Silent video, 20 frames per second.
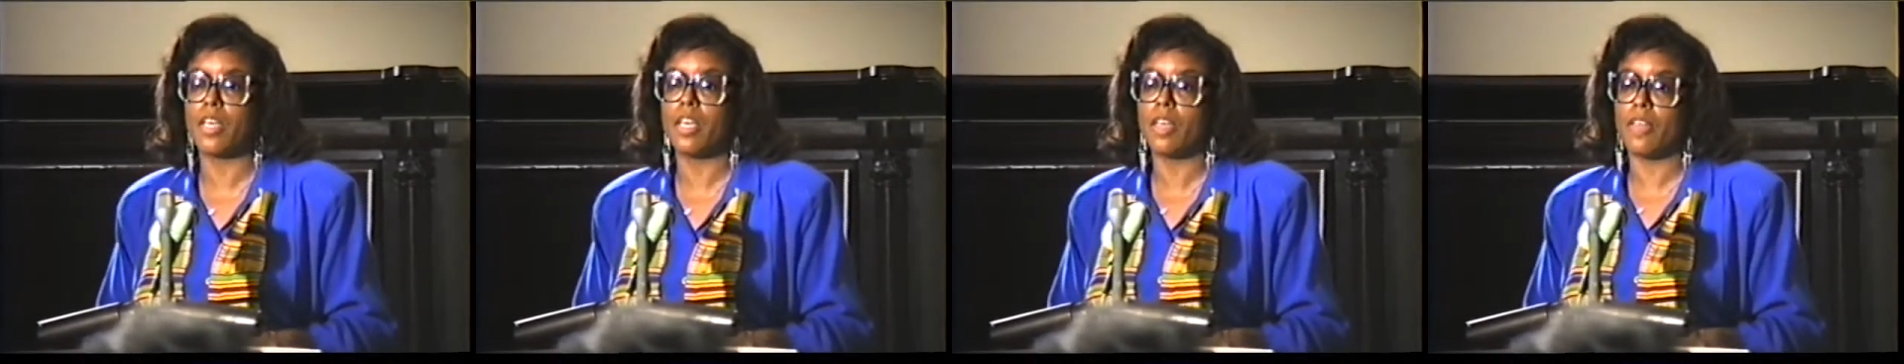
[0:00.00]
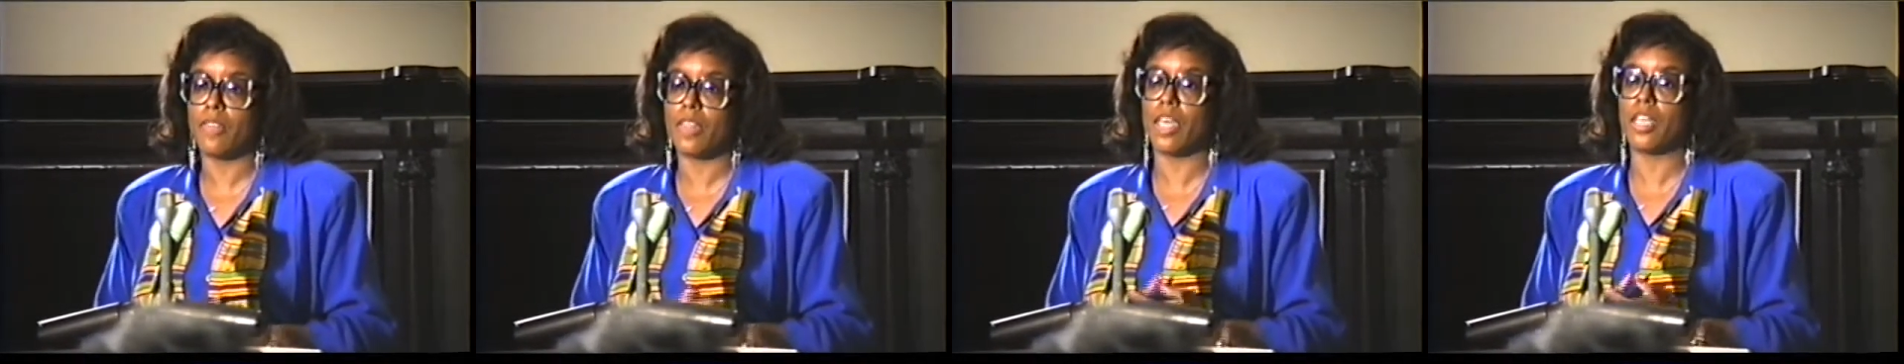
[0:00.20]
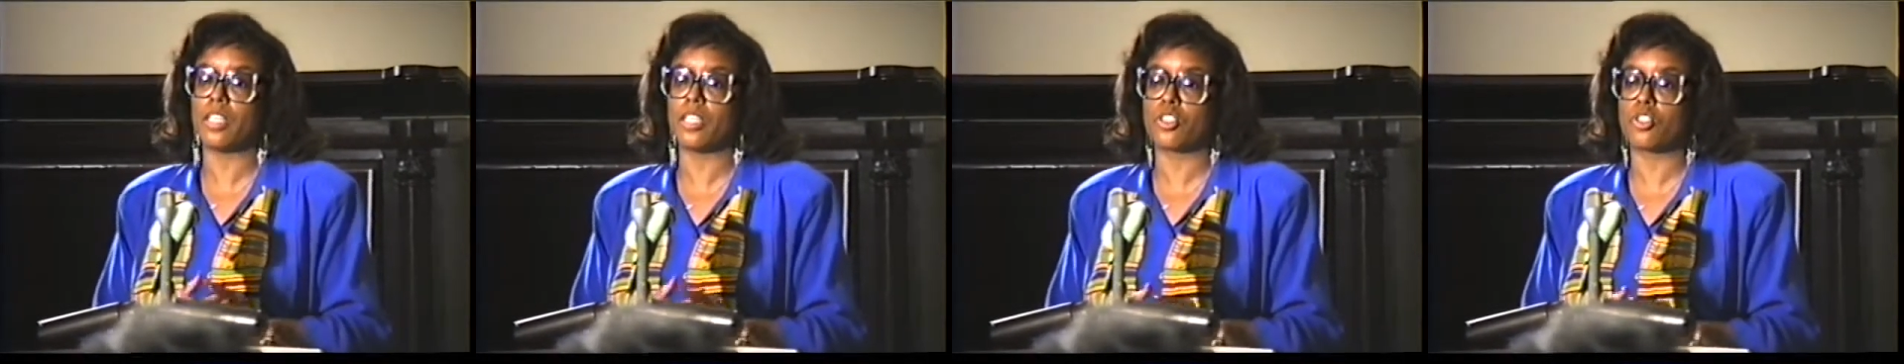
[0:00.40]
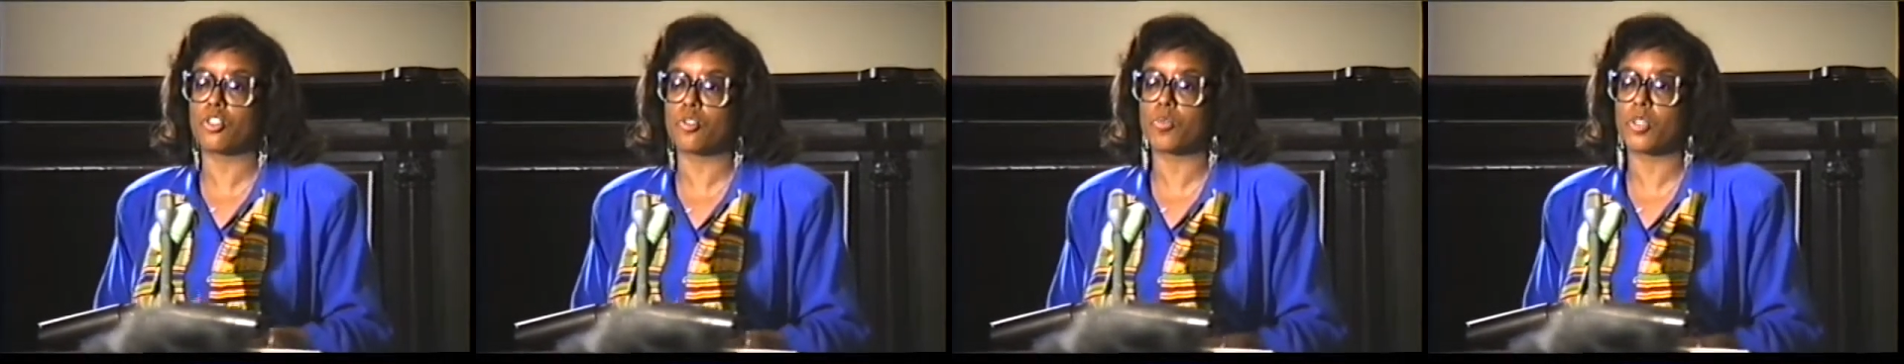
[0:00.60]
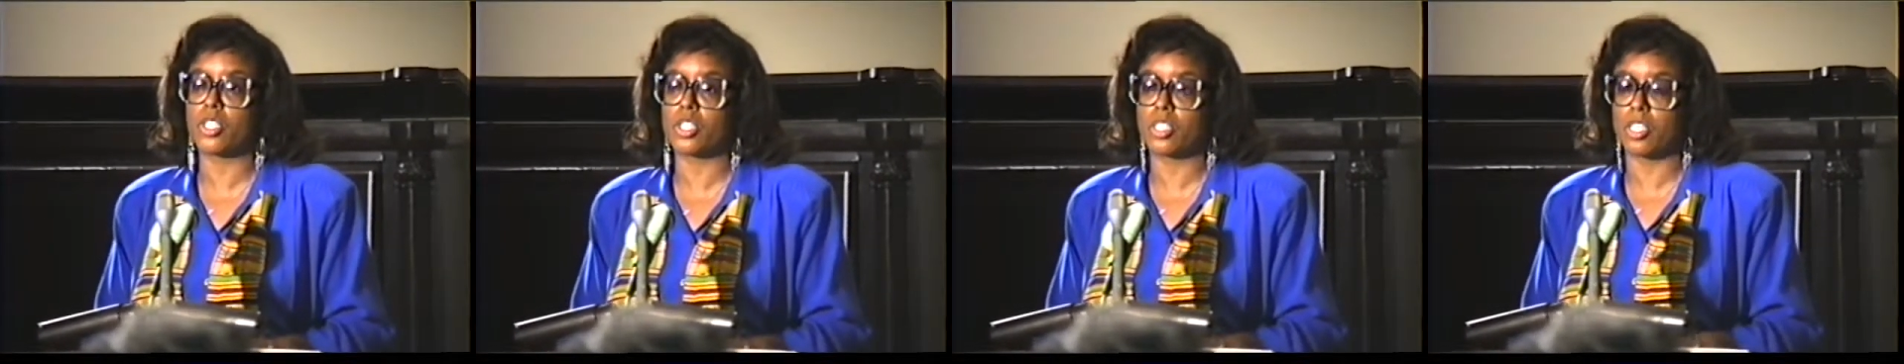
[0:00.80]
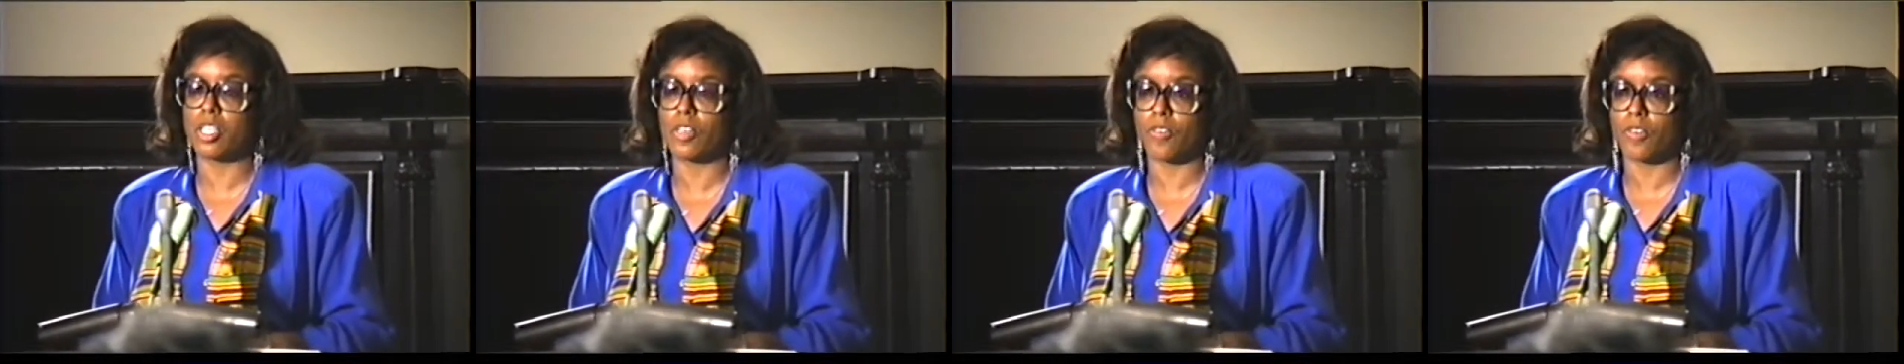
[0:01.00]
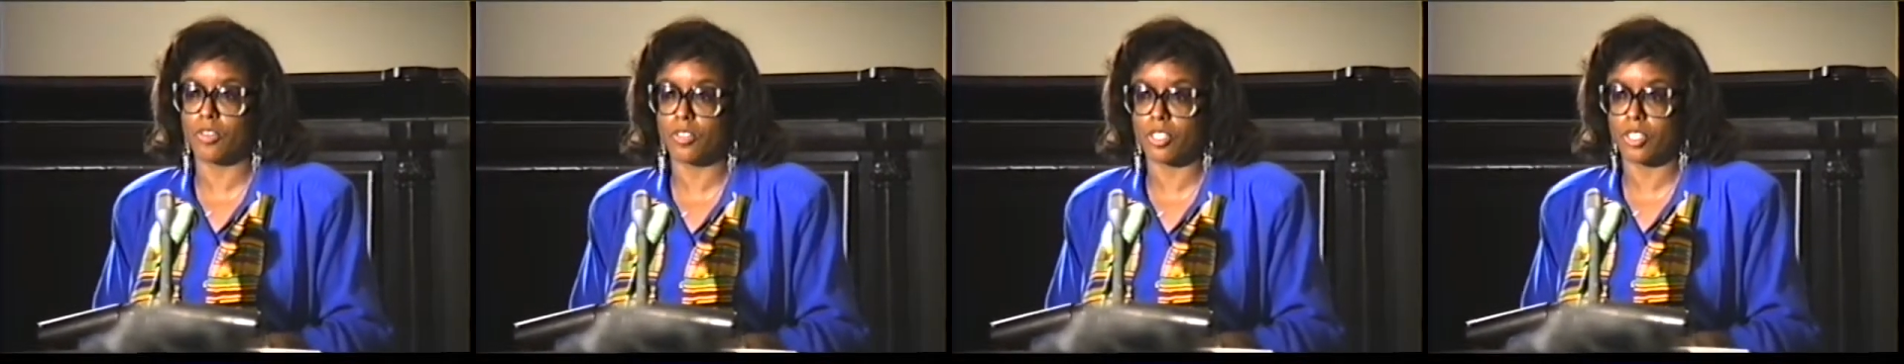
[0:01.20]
and that is to receive her